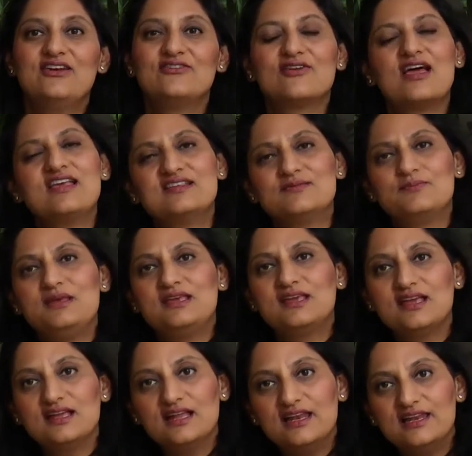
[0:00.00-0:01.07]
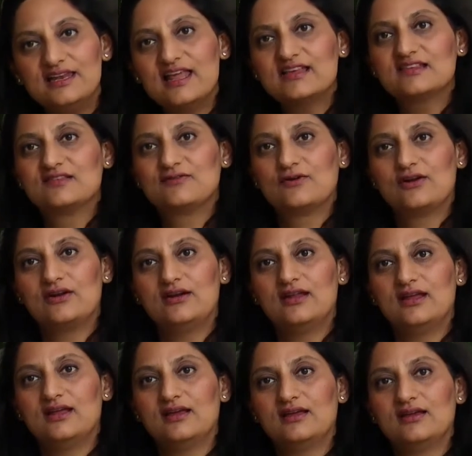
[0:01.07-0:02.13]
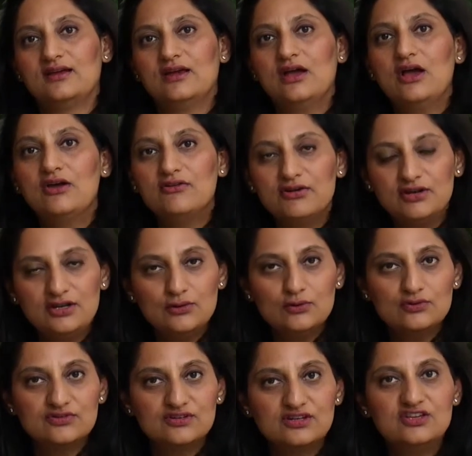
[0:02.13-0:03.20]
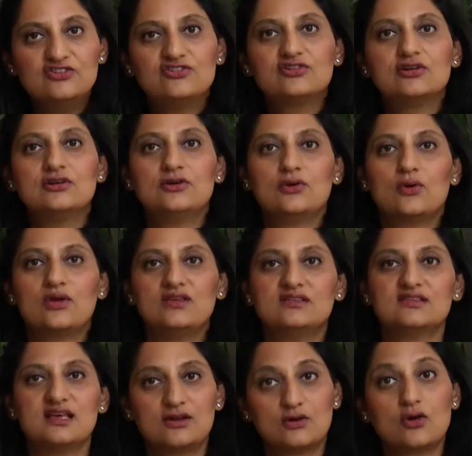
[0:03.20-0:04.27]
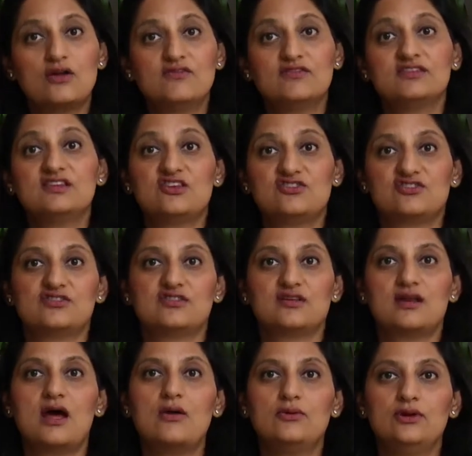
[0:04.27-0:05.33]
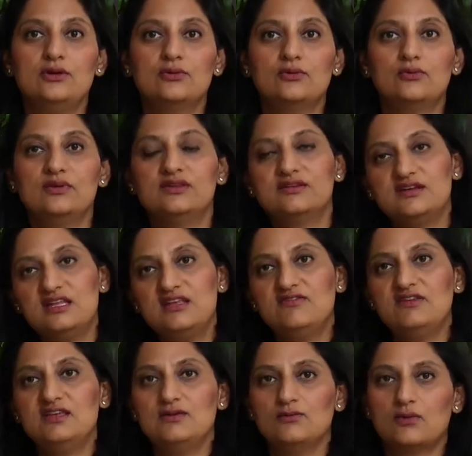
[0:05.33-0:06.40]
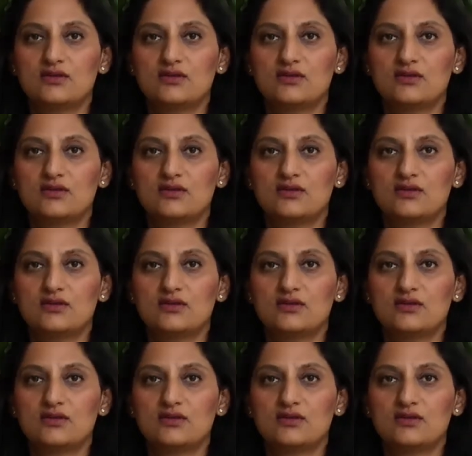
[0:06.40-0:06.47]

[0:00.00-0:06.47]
try speaking less for a day. Reduce the digital noise and conversations around you with TV,